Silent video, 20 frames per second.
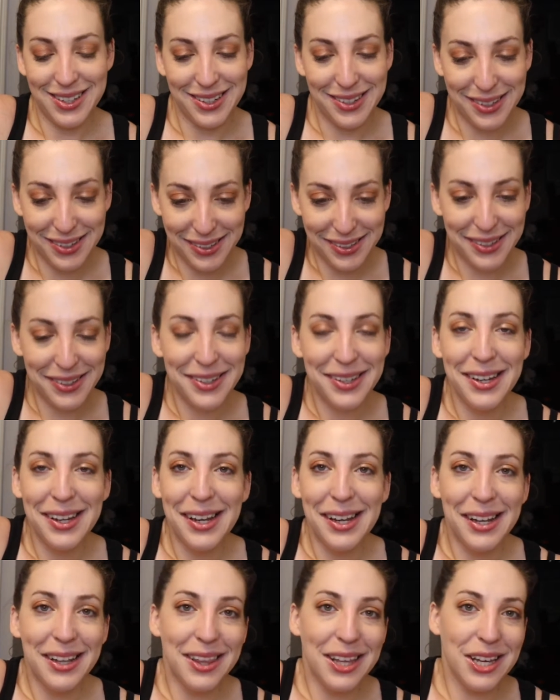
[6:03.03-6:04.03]
kidding.
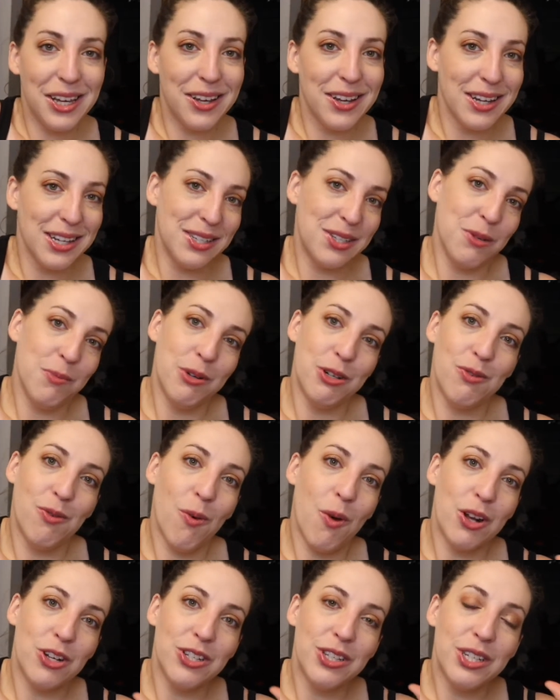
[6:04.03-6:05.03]
Thank you guys so much for
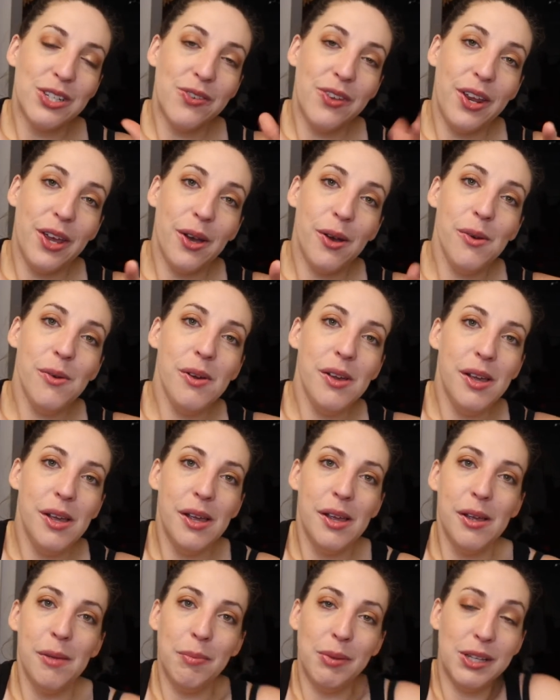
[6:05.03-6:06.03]
watching this video.
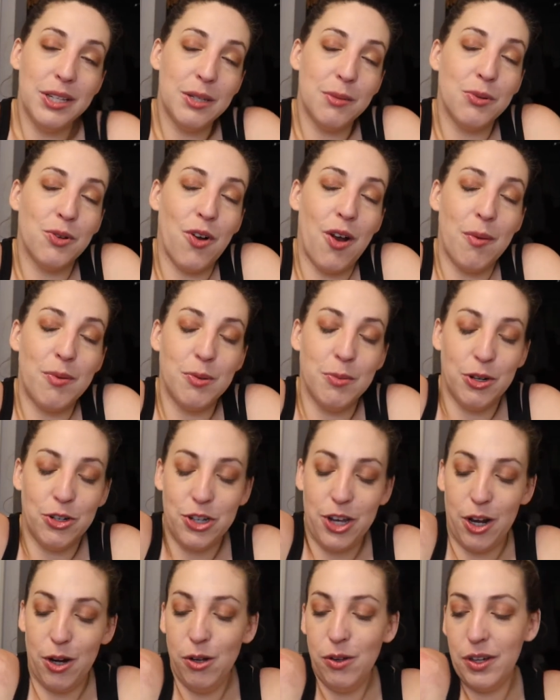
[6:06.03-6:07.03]
Please subscribe to my
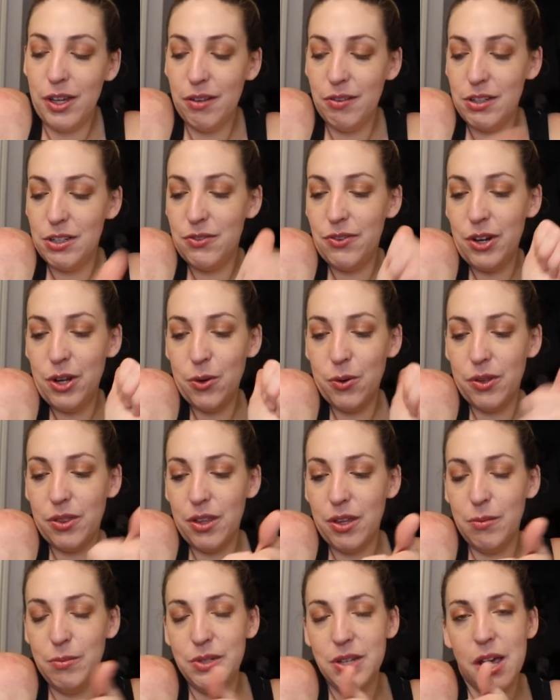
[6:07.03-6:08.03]
channel, give this video a
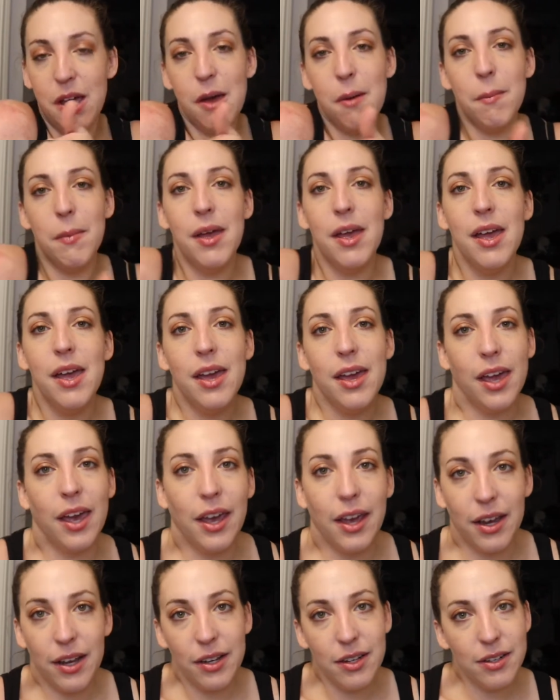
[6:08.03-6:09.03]
thumbs up,
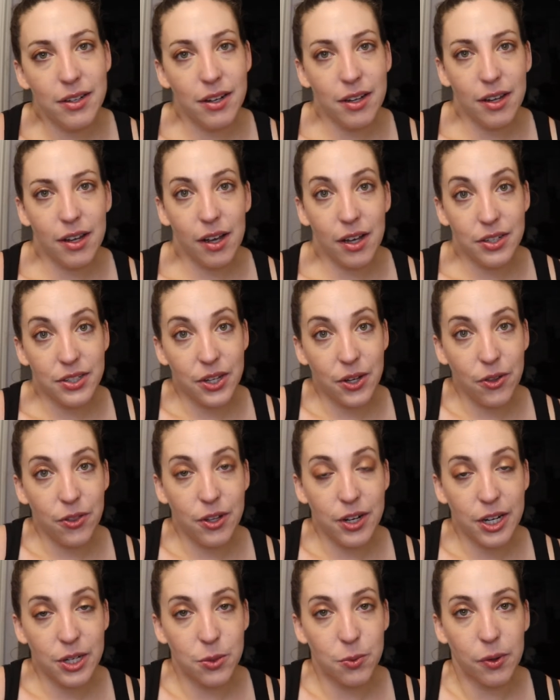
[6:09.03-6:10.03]
and I'll see you in
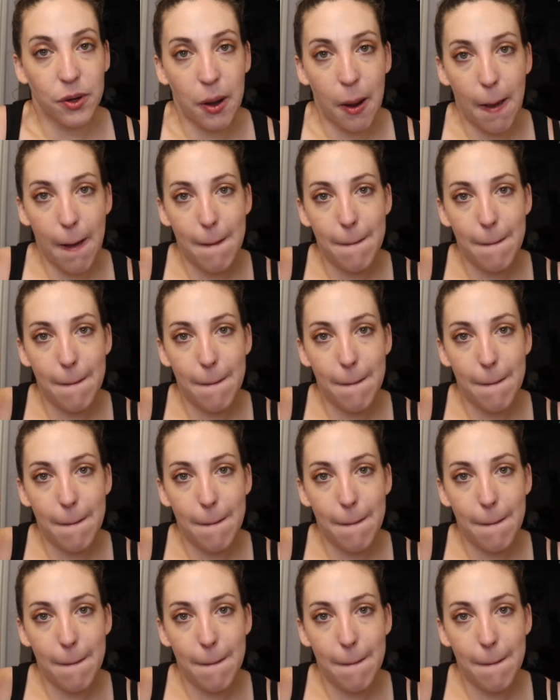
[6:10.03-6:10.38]
the next one.